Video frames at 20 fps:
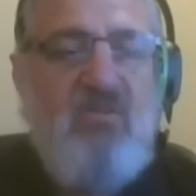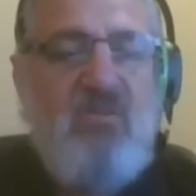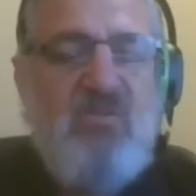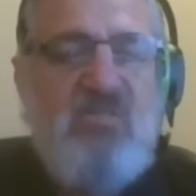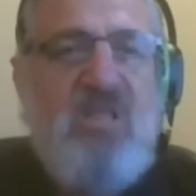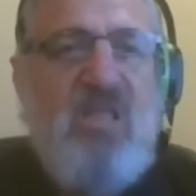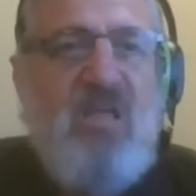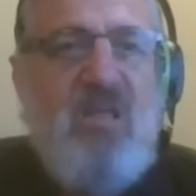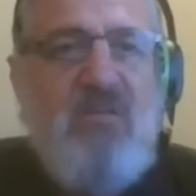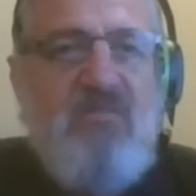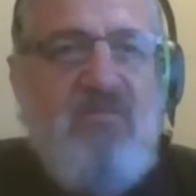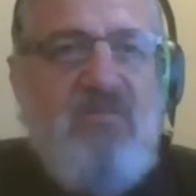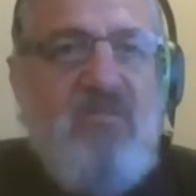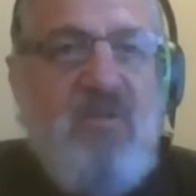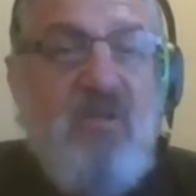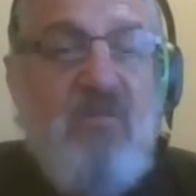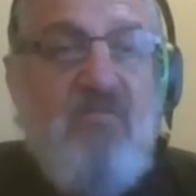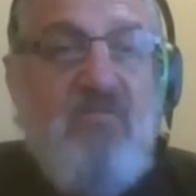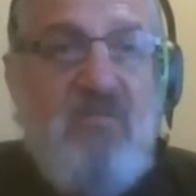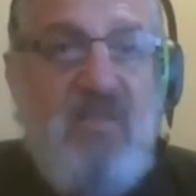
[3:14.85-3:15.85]
There's a lot of
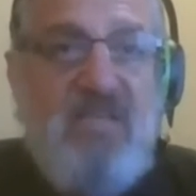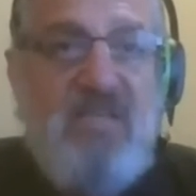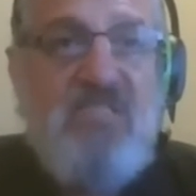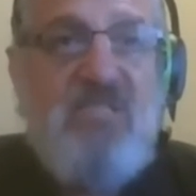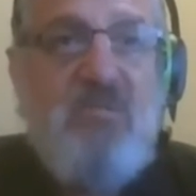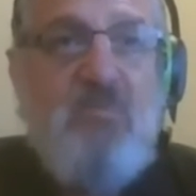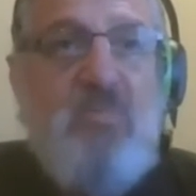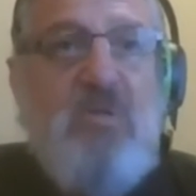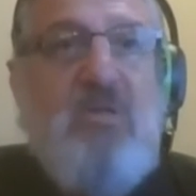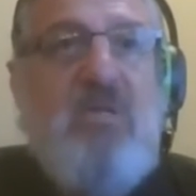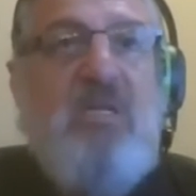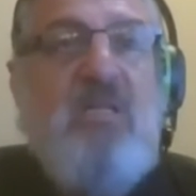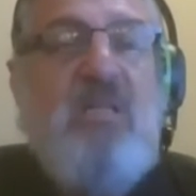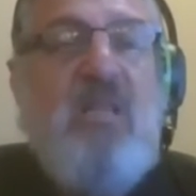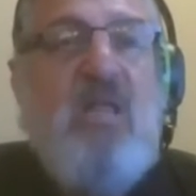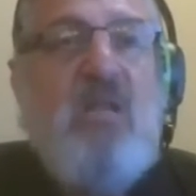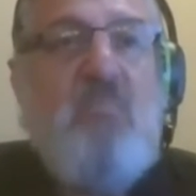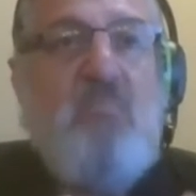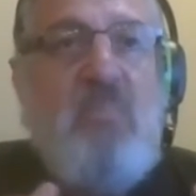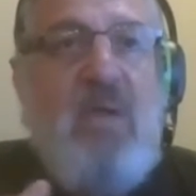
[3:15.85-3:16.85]
flexibility and a
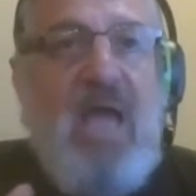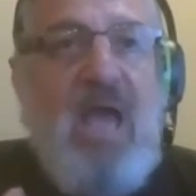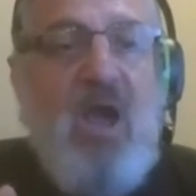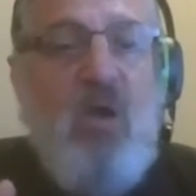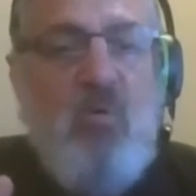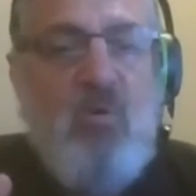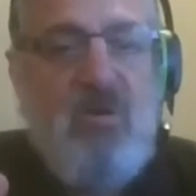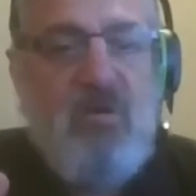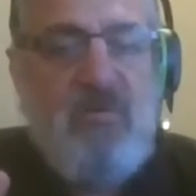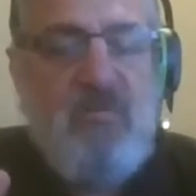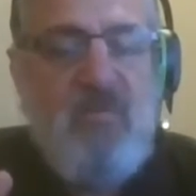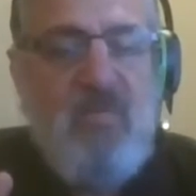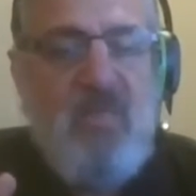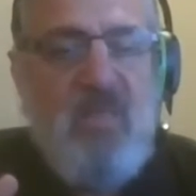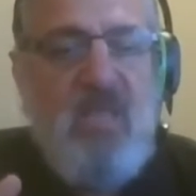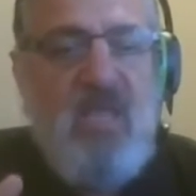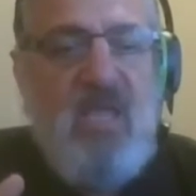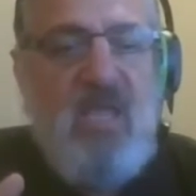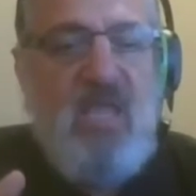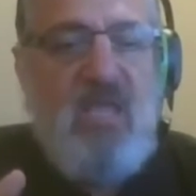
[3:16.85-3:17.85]
lot of power
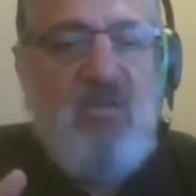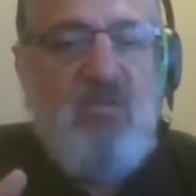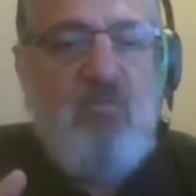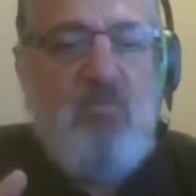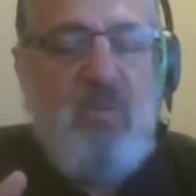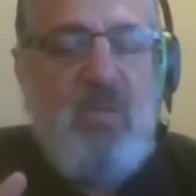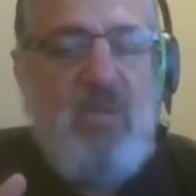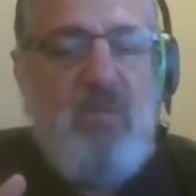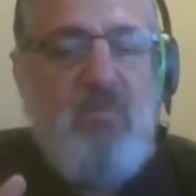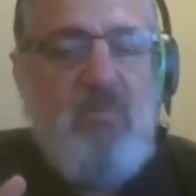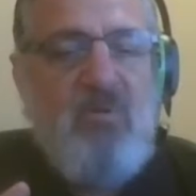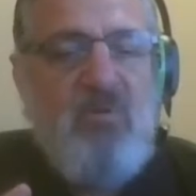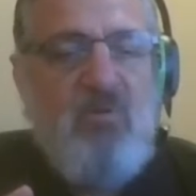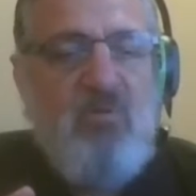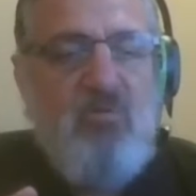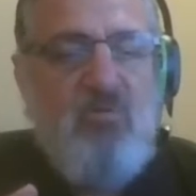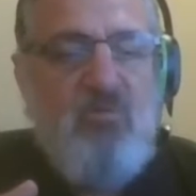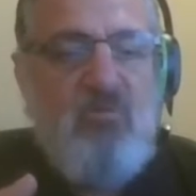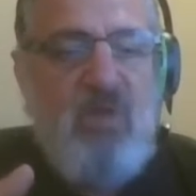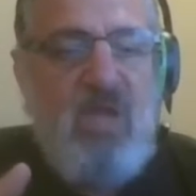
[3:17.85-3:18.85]
in being able to
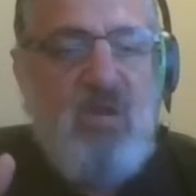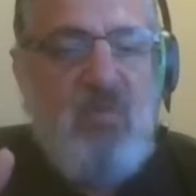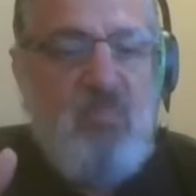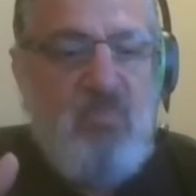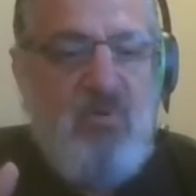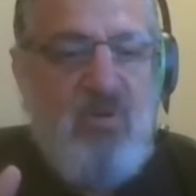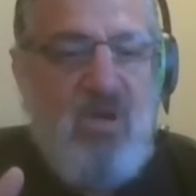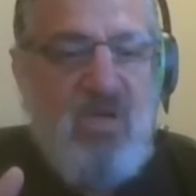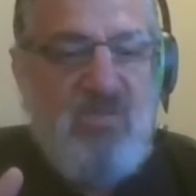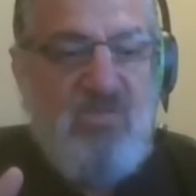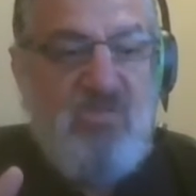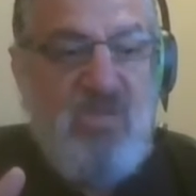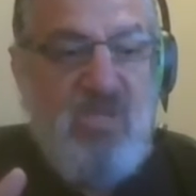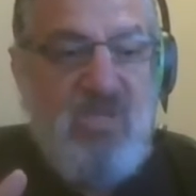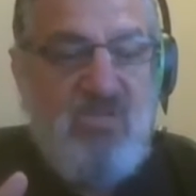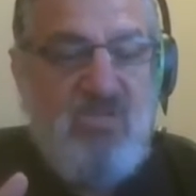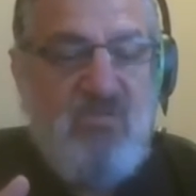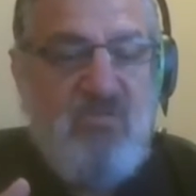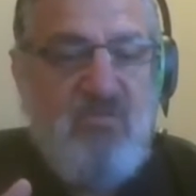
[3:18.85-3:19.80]
create a process